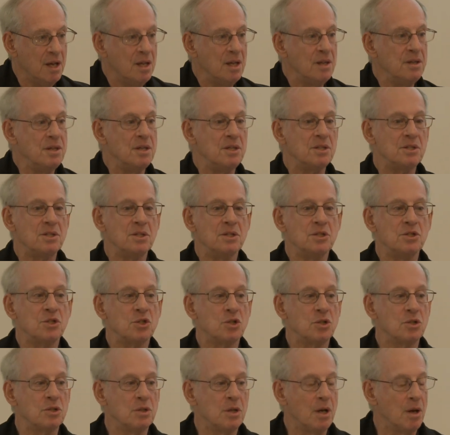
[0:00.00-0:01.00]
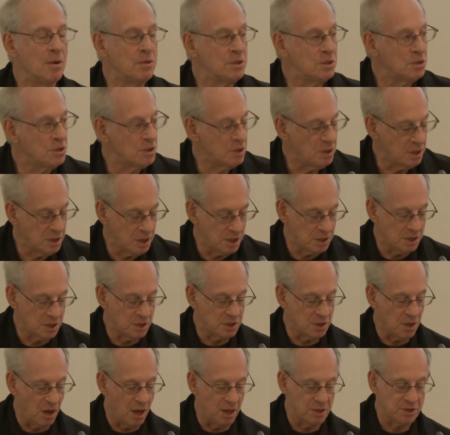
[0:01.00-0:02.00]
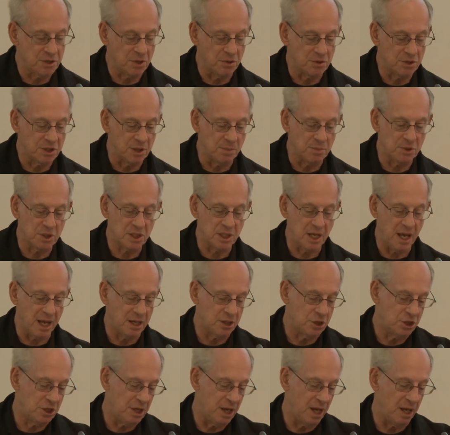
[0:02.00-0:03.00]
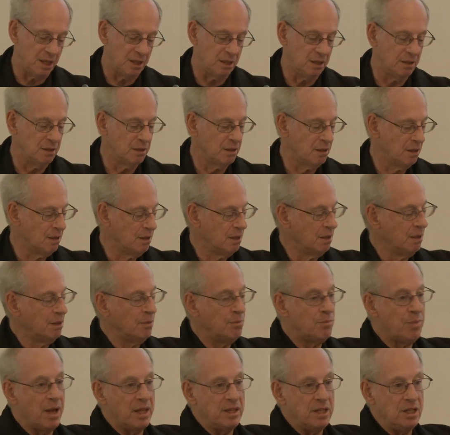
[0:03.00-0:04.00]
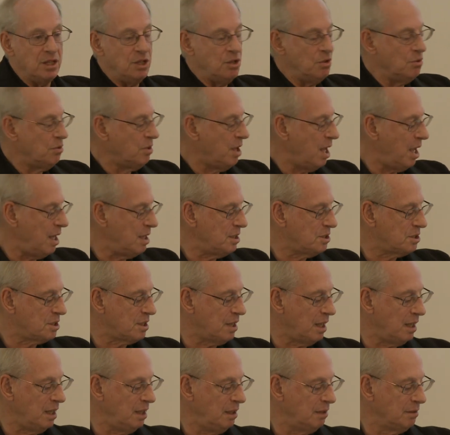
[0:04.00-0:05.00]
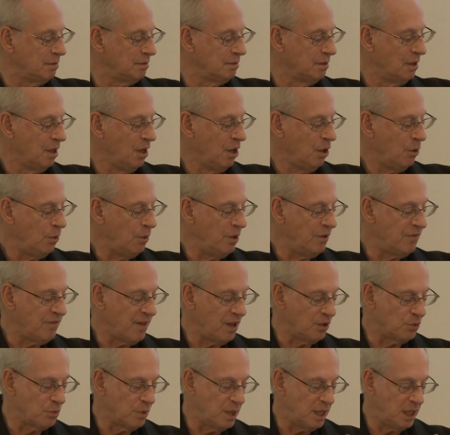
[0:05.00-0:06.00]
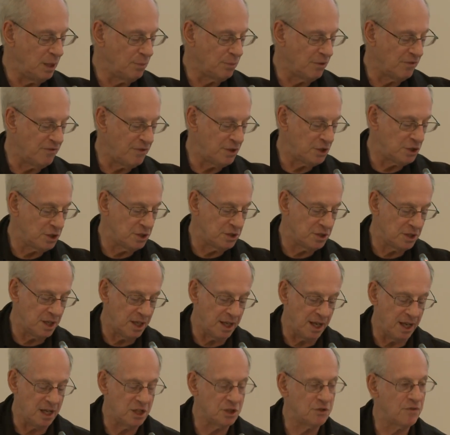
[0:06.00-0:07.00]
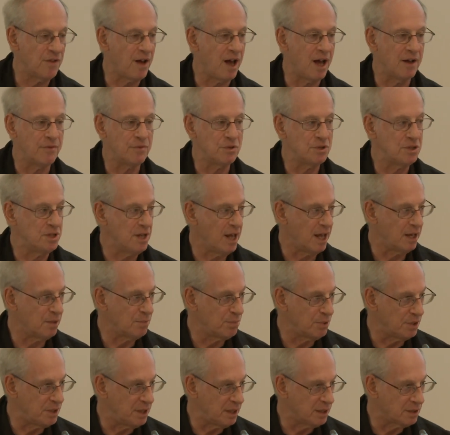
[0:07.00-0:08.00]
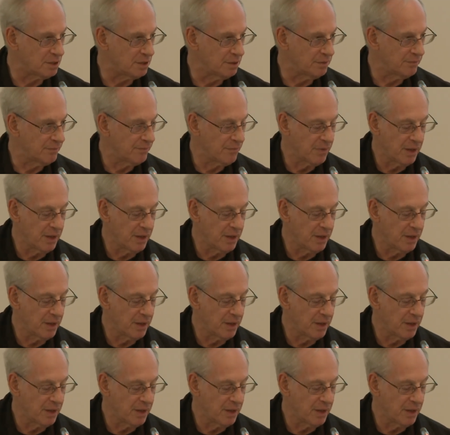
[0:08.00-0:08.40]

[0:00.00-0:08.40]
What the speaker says: This is also substantiated by the UK study. We found reading proficiency at age 5 was not a predictor.